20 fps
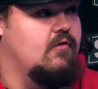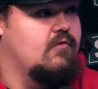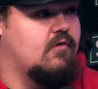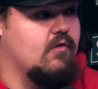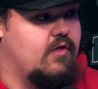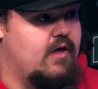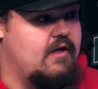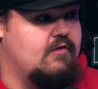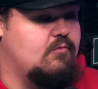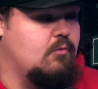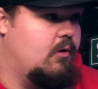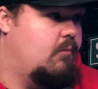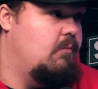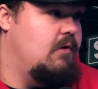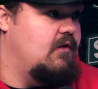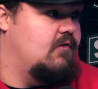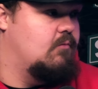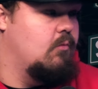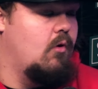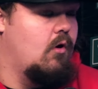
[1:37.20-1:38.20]
So that's what
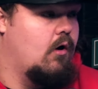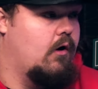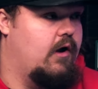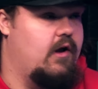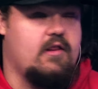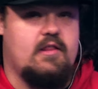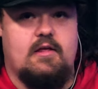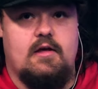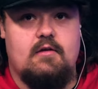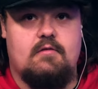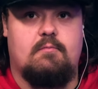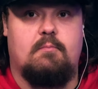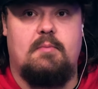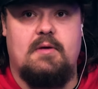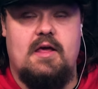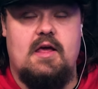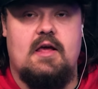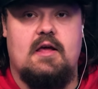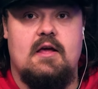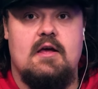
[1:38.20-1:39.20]
means more. And this
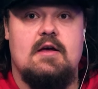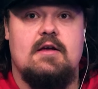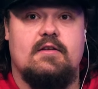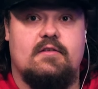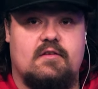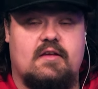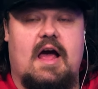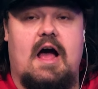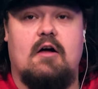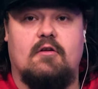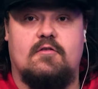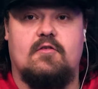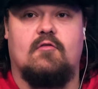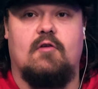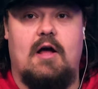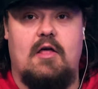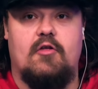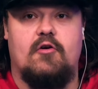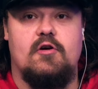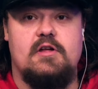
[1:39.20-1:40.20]
being scouts
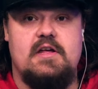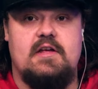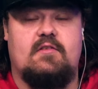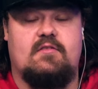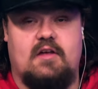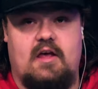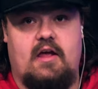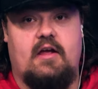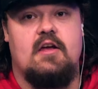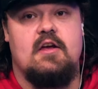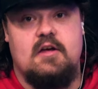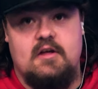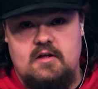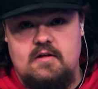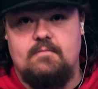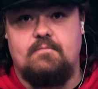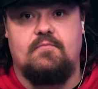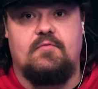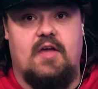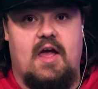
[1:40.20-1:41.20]
around the league saying,
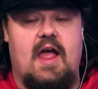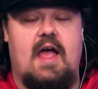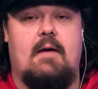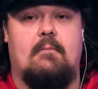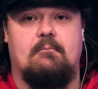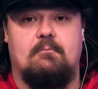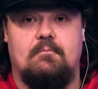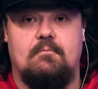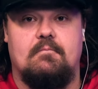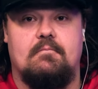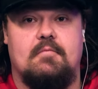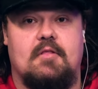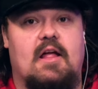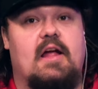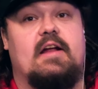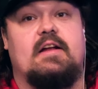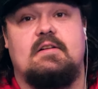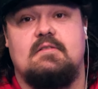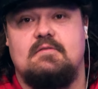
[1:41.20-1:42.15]
damn, like,